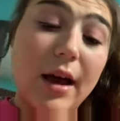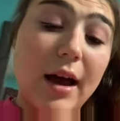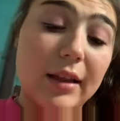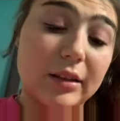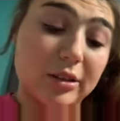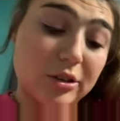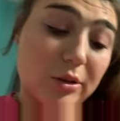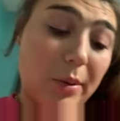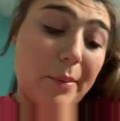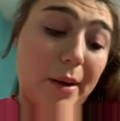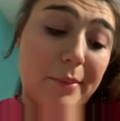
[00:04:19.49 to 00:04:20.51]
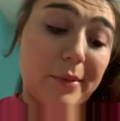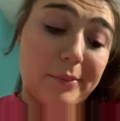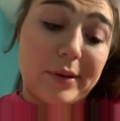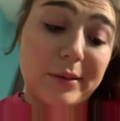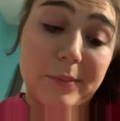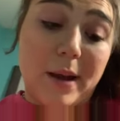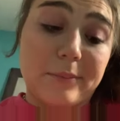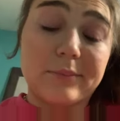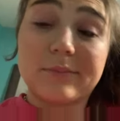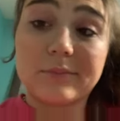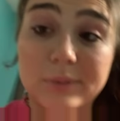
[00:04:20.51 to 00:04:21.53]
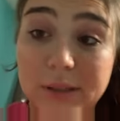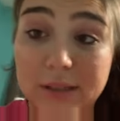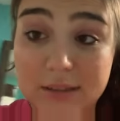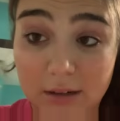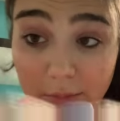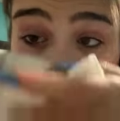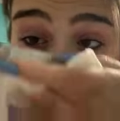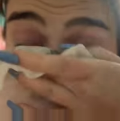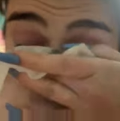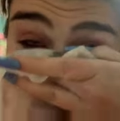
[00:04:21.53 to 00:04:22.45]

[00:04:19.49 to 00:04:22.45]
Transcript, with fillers: I literally told my mom, I'm like, Mom, please help me.